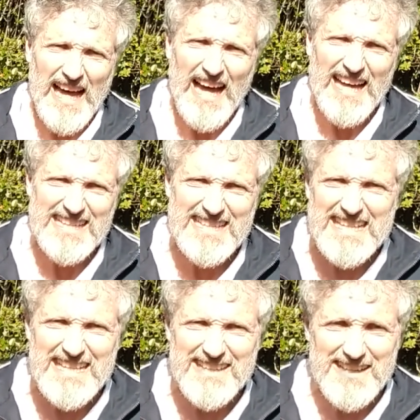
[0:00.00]
a
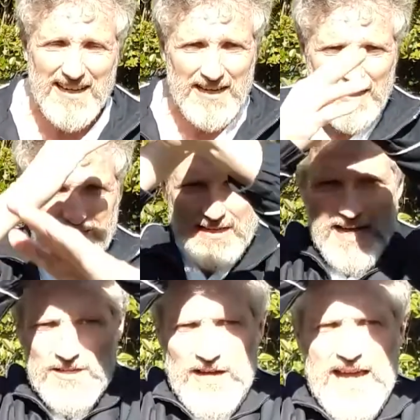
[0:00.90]
need to
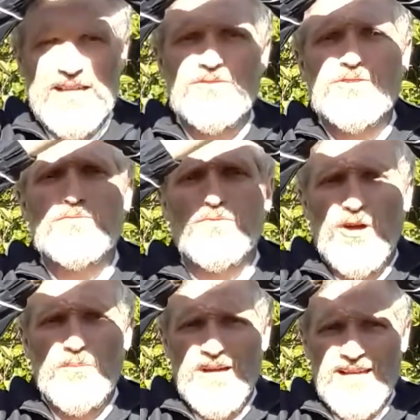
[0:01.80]
get your hands
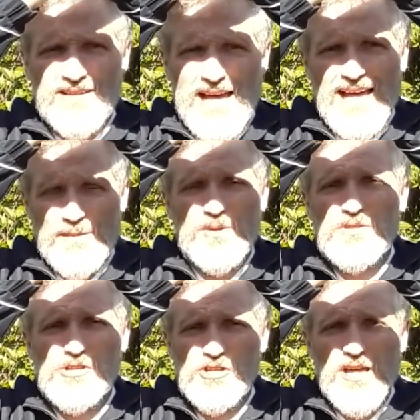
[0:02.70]
from
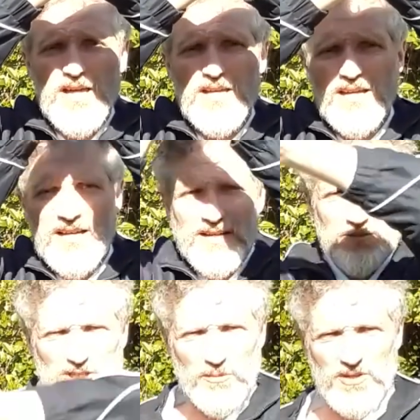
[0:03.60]
position A
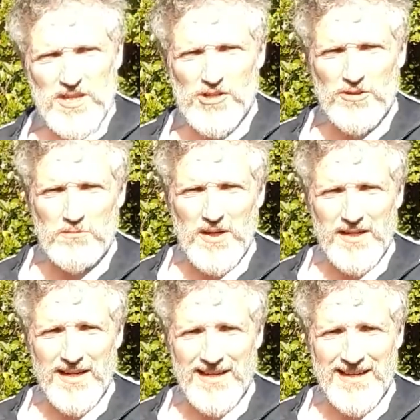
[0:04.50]
to position B.
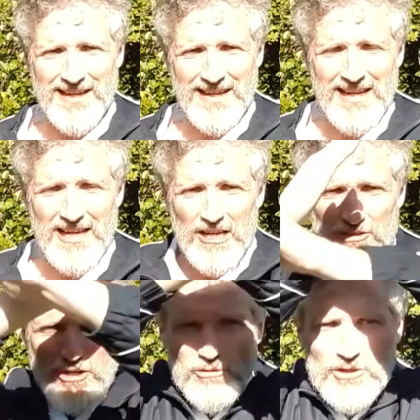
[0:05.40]

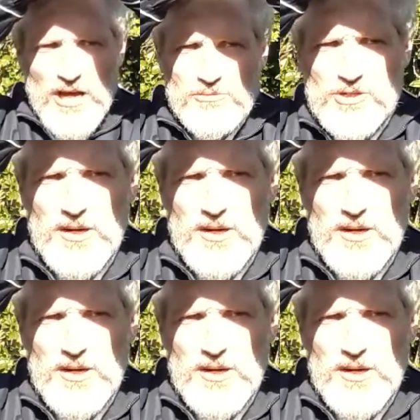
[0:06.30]
So don't